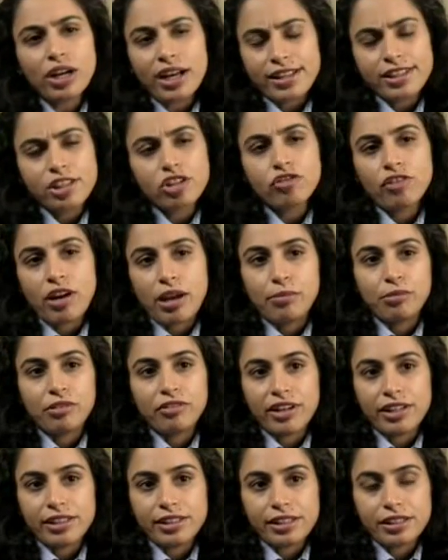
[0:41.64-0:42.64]
kinds of
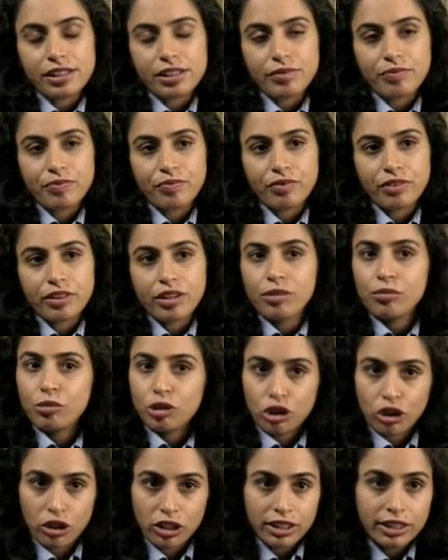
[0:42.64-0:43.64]
hypervisors,
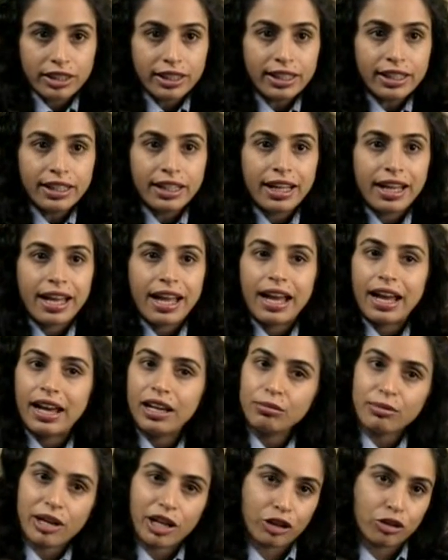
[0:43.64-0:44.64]
monolithic
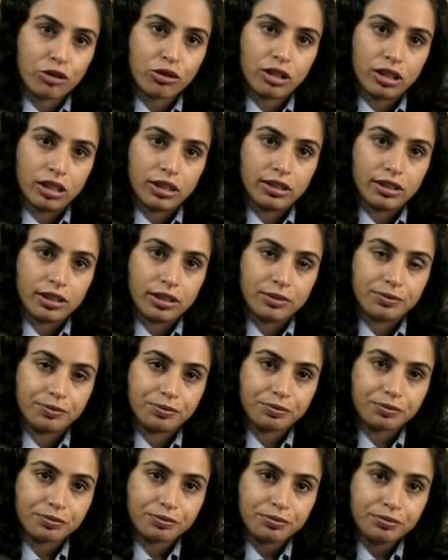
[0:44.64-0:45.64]
and microkernel.
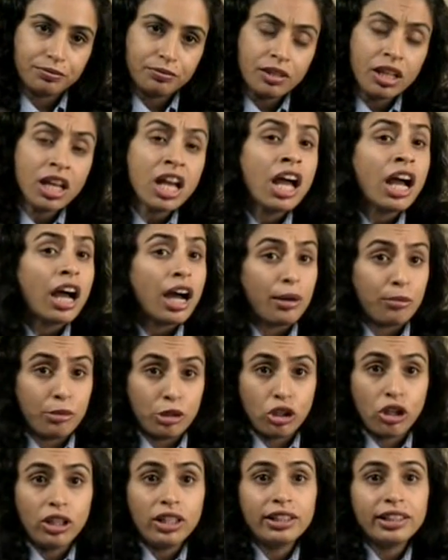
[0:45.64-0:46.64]
A
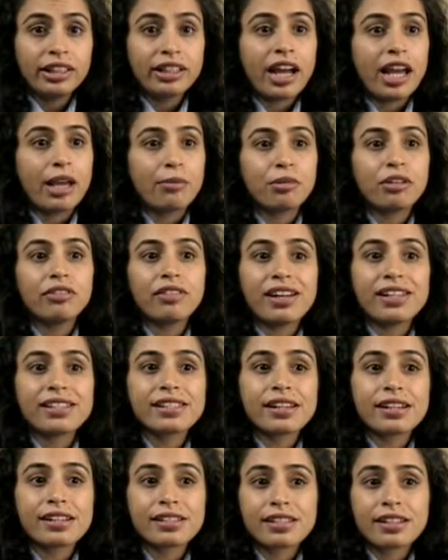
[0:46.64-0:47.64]
monolithic
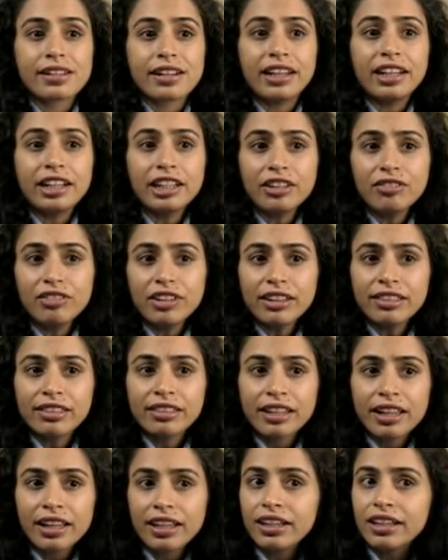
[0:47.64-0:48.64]
hypervisor is a relatively
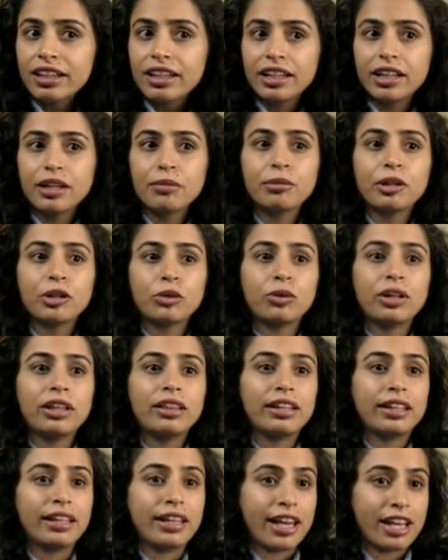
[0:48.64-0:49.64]
thick layer
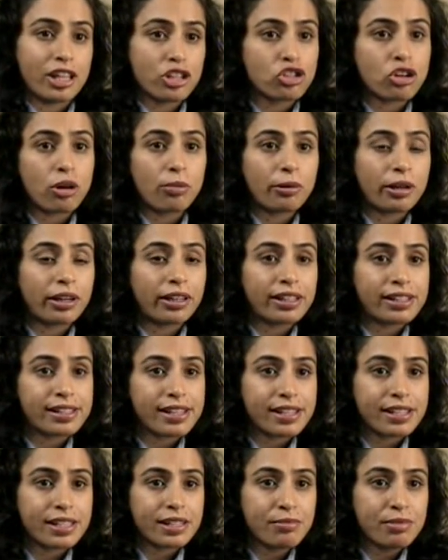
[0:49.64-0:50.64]
between the guest operating
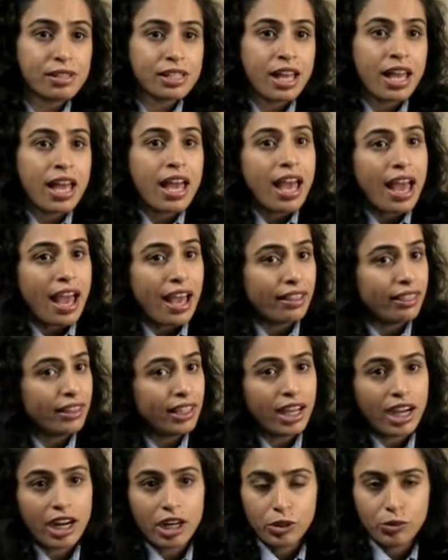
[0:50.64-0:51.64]
systems and the
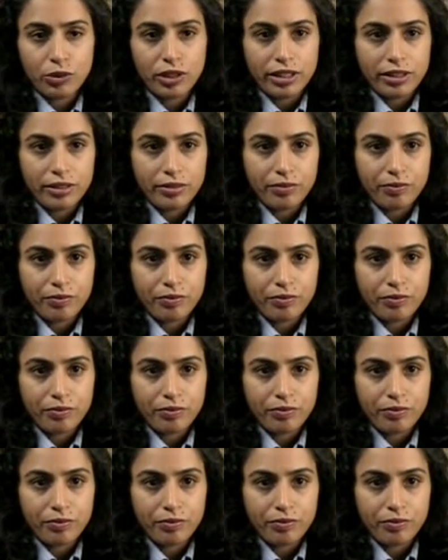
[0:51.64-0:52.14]
hardware.